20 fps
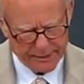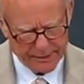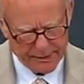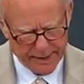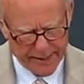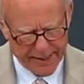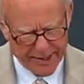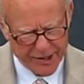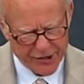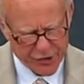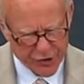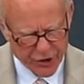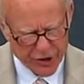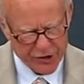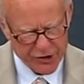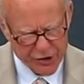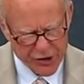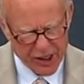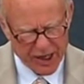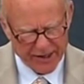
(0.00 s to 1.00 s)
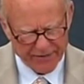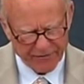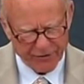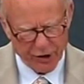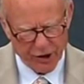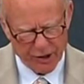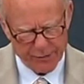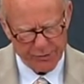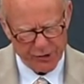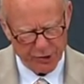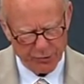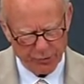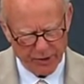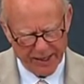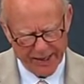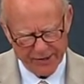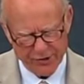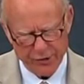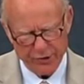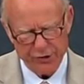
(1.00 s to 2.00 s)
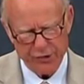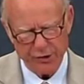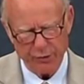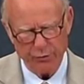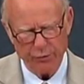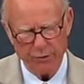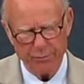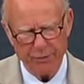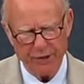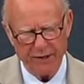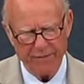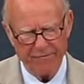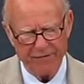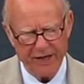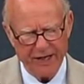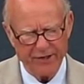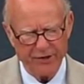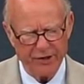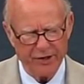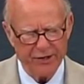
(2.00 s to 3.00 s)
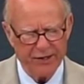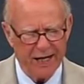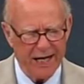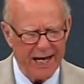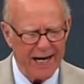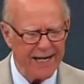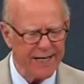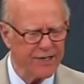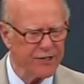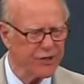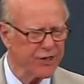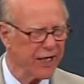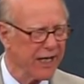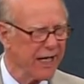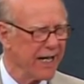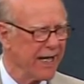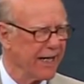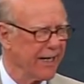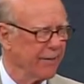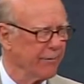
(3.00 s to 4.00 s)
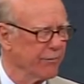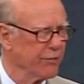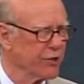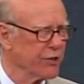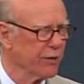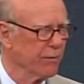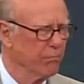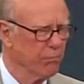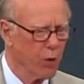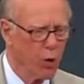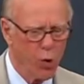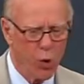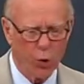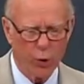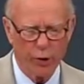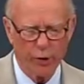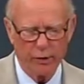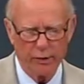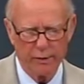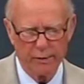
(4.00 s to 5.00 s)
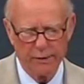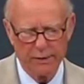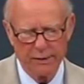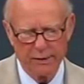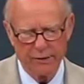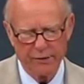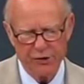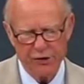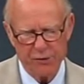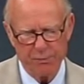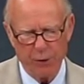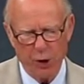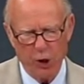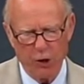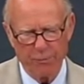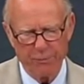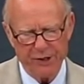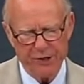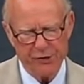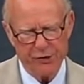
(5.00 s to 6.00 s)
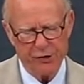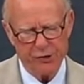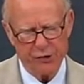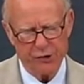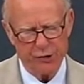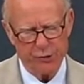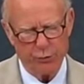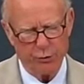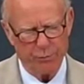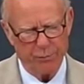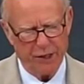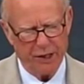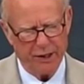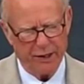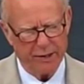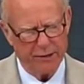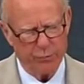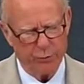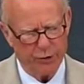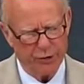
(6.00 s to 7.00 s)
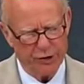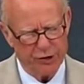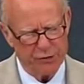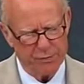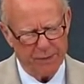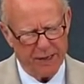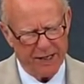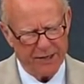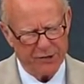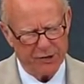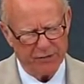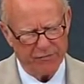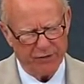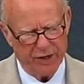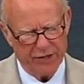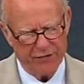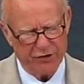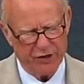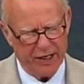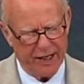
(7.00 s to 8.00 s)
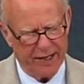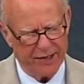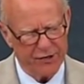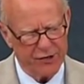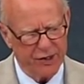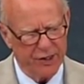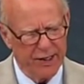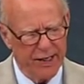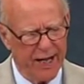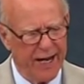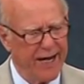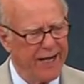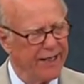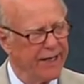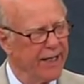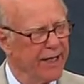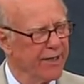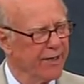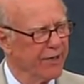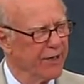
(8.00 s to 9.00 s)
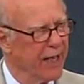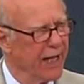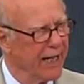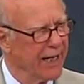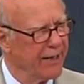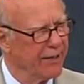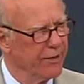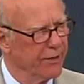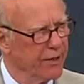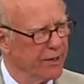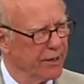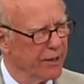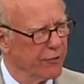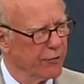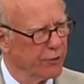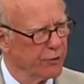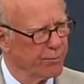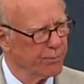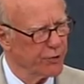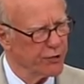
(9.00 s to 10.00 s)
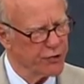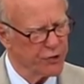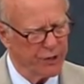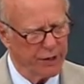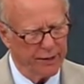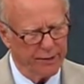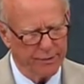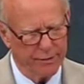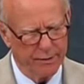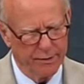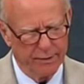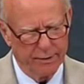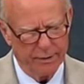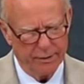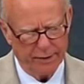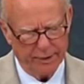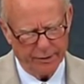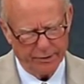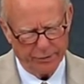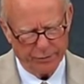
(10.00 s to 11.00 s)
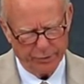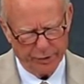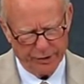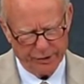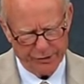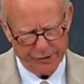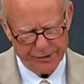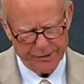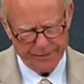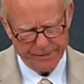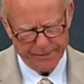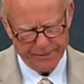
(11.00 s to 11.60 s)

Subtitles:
And it's just not farms and ranchers that would be affected. 9 times more small businesses would be hit with this massive death tax, a 900% increase.